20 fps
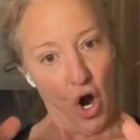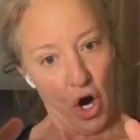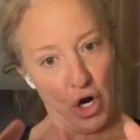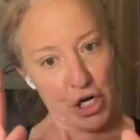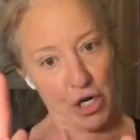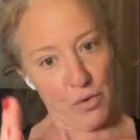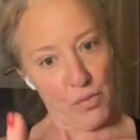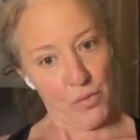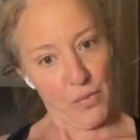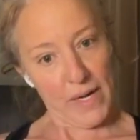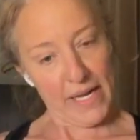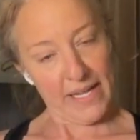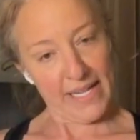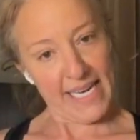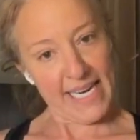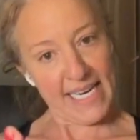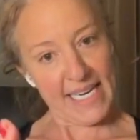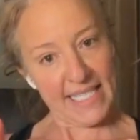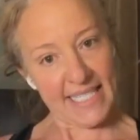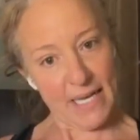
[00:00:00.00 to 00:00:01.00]
Are you
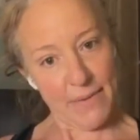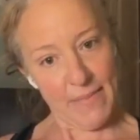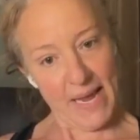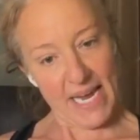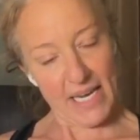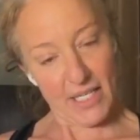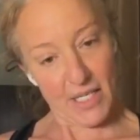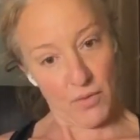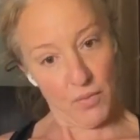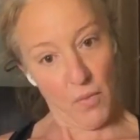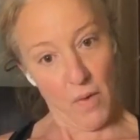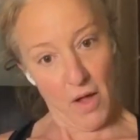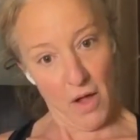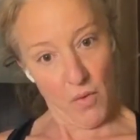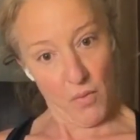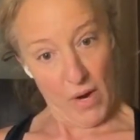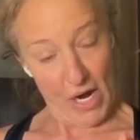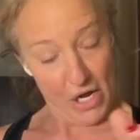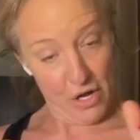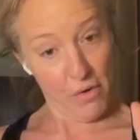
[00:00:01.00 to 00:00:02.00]
willing to make
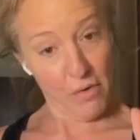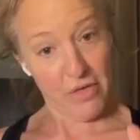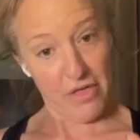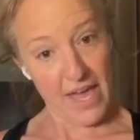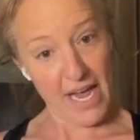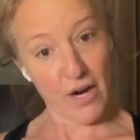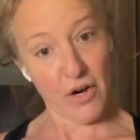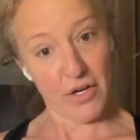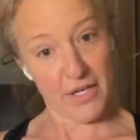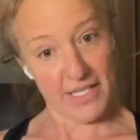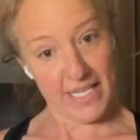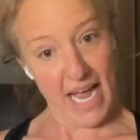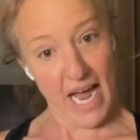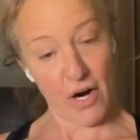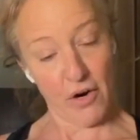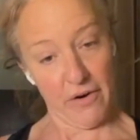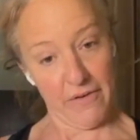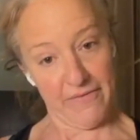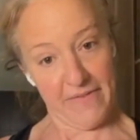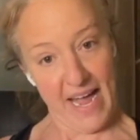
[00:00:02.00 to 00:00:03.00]
small what you think are
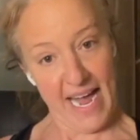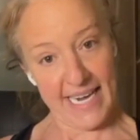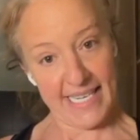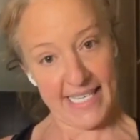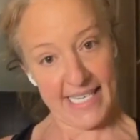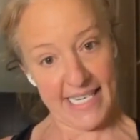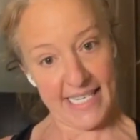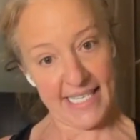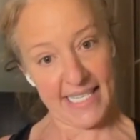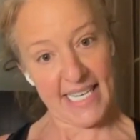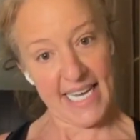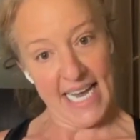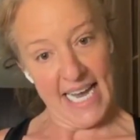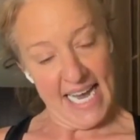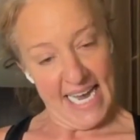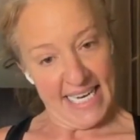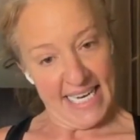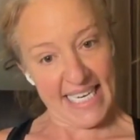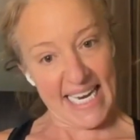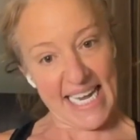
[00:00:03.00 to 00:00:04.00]
sacrifices
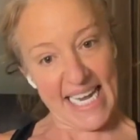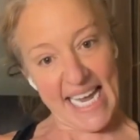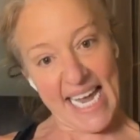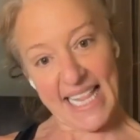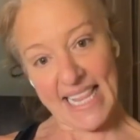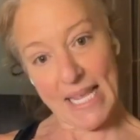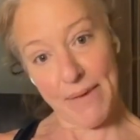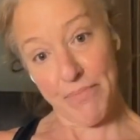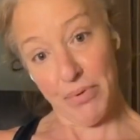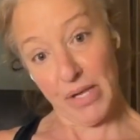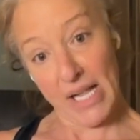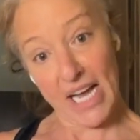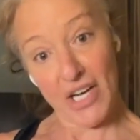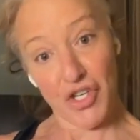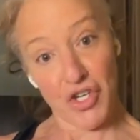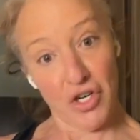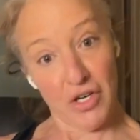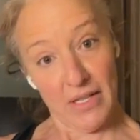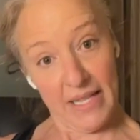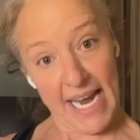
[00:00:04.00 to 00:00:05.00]
to get the
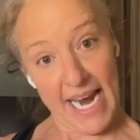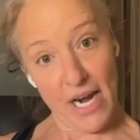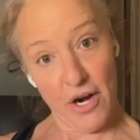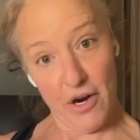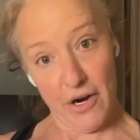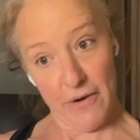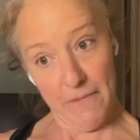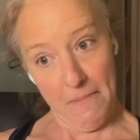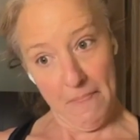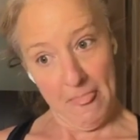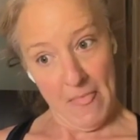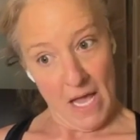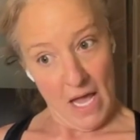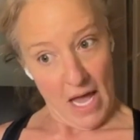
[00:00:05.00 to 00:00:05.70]
pleasure later?